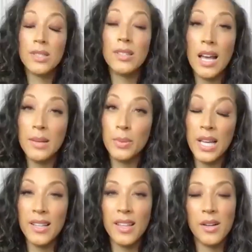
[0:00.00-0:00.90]
a lot of
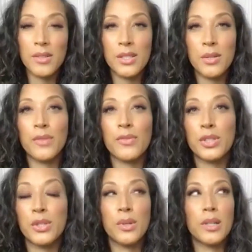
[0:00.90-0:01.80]
planning that goes into it for
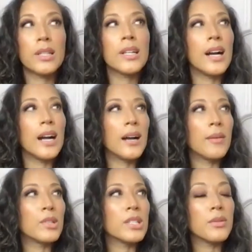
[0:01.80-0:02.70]
sure.
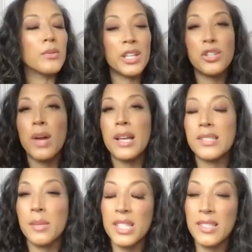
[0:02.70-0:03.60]
Um, mm. And you're right.
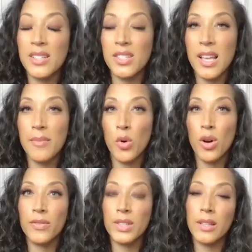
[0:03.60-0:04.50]
Some of the sketches have
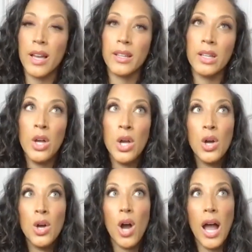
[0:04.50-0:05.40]
more of a like
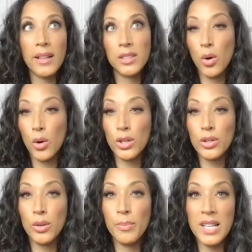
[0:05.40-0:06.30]

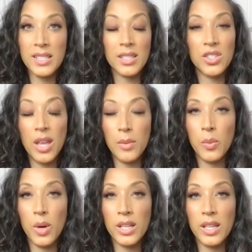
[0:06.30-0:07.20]
allegorical message that we
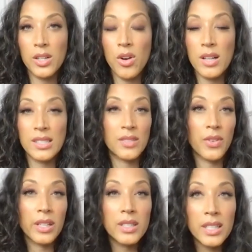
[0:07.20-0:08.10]
want to get across. It's
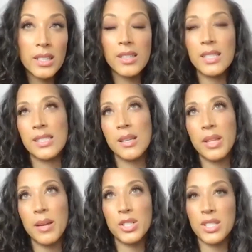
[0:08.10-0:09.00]
very clear. And some of
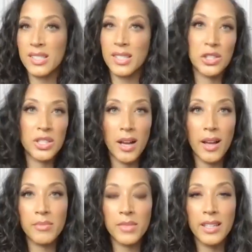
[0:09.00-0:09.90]
them are just a good
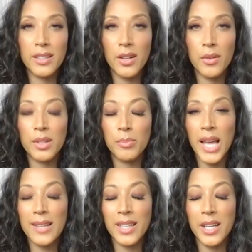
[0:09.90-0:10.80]
time. Like, you know, yeah. the
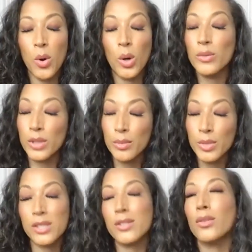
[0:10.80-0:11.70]
Black Lady Courtroom,
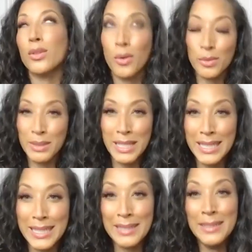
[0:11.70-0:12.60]
which is called Courtroom
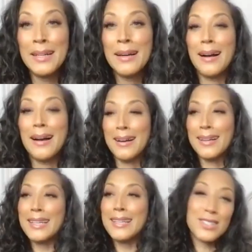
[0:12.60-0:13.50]
Kiki, uh,
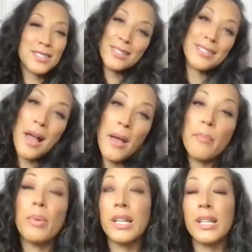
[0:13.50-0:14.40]
is just a good time.
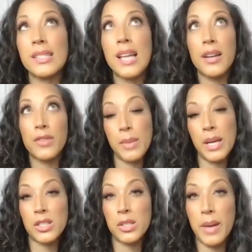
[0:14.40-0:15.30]
But it is kind of a
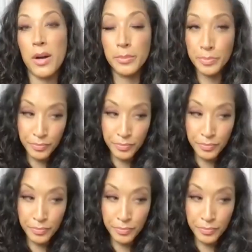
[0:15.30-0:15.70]
message about